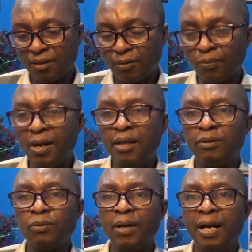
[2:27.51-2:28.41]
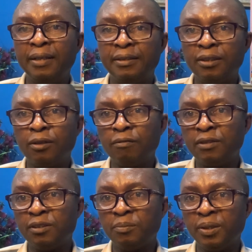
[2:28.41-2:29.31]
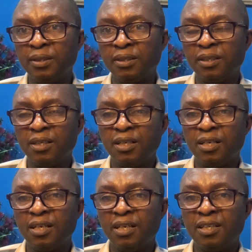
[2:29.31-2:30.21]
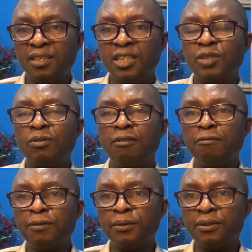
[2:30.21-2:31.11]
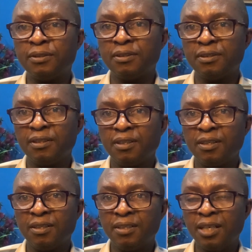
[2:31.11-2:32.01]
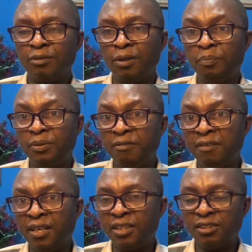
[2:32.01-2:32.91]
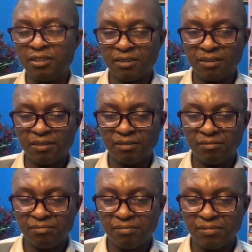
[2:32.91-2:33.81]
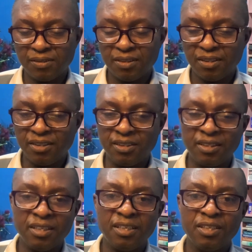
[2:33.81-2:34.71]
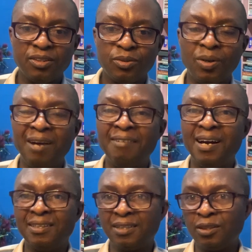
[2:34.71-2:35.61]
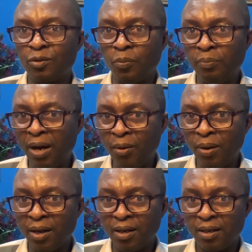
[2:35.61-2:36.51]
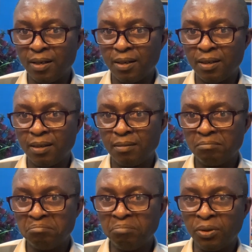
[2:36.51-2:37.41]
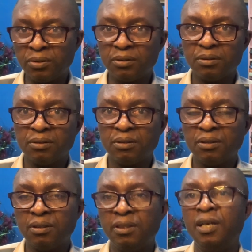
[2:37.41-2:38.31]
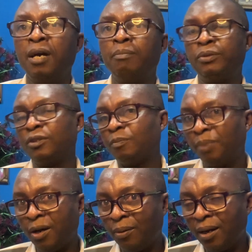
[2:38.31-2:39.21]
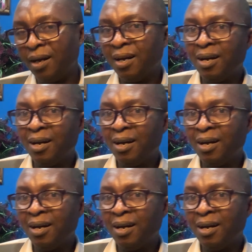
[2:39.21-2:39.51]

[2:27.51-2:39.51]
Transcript: Why do I think of these men? These were folks that were privileged, you see, to have access to power, but they abused power.